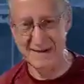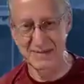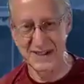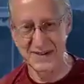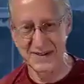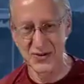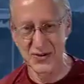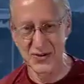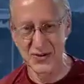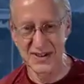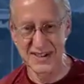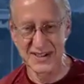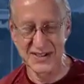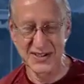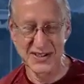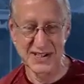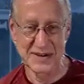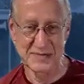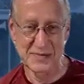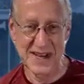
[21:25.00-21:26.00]
captive
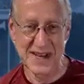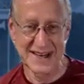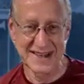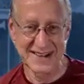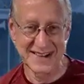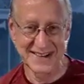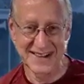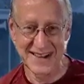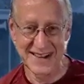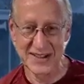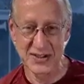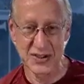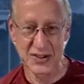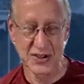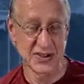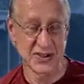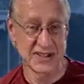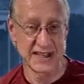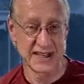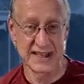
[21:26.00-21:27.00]
audience here, Ben. It's
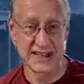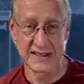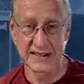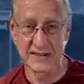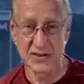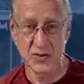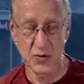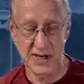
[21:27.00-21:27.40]
good to get these